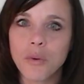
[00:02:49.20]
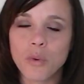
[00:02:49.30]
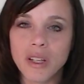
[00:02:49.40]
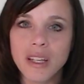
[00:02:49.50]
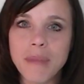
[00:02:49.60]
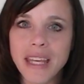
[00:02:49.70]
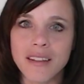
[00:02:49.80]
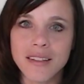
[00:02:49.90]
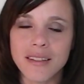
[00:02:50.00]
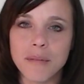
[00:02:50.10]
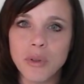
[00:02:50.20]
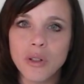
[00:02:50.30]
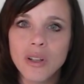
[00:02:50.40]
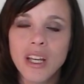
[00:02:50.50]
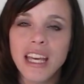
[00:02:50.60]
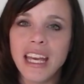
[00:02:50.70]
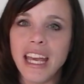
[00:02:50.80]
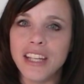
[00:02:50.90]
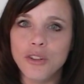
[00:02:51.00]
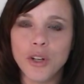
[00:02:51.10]
to really make this simple
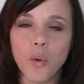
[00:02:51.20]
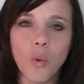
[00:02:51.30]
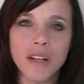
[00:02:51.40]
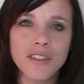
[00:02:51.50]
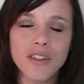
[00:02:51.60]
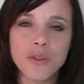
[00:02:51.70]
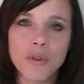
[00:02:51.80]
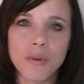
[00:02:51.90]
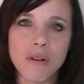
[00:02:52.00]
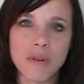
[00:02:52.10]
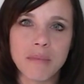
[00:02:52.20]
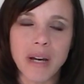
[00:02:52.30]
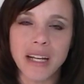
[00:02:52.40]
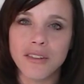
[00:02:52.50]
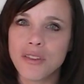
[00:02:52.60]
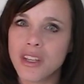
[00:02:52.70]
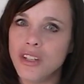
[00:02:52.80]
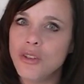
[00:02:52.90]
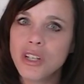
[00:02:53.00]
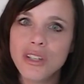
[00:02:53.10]
and you don't want to do a 3-ring binder, then
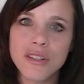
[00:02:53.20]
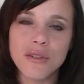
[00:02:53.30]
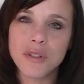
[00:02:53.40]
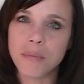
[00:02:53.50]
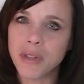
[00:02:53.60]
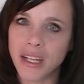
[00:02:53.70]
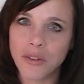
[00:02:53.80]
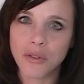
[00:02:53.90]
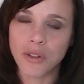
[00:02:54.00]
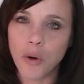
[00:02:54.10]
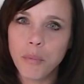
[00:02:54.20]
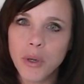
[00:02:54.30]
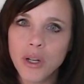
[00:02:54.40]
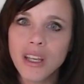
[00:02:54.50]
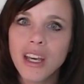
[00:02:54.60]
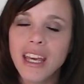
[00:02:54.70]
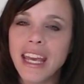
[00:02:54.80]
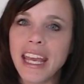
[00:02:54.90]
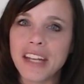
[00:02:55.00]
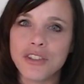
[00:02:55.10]
you can just use a plain old notebook
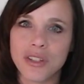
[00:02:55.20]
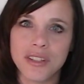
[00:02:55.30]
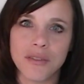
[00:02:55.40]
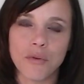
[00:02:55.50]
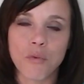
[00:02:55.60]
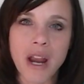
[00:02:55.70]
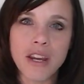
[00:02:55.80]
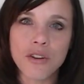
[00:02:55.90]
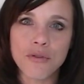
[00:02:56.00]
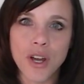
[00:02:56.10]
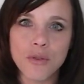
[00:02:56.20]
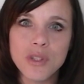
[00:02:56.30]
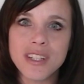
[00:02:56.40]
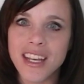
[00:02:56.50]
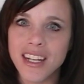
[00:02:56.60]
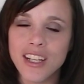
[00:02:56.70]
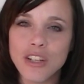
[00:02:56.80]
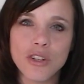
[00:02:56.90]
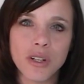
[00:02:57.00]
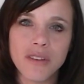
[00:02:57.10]
and just write your notes in it.
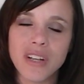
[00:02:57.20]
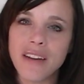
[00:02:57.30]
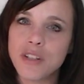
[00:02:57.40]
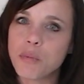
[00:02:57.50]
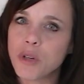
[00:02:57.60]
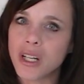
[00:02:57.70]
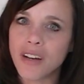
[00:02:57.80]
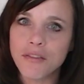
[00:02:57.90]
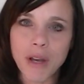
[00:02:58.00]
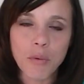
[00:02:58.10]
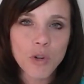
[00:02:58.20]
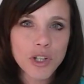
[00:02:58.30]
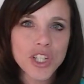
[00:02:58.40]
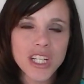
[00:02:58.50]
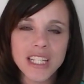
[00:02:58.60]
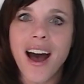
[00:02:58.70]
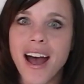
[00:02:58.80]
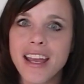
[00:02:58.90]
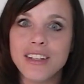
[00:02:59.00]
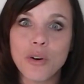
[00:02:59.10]
You don't even have to print off my worksheets.
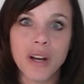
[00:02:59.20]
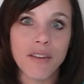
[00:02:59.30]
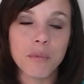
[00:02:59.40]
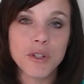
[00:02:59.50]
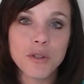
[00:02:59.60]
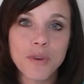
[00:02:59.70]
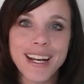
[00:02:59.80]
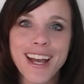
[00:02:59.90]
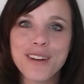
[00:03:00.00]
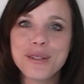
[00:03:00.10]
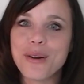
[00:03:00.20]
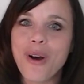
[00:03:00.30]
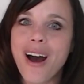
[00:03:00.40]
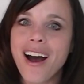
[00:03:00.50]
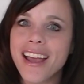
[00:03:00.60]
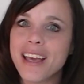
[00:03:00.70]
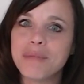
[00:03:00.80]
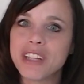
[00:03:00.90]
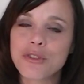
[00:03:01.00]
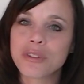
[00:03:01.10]
I don't have a printer right now, so I
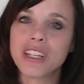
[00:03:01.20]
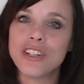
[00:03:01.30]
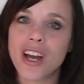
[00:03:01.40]
am literally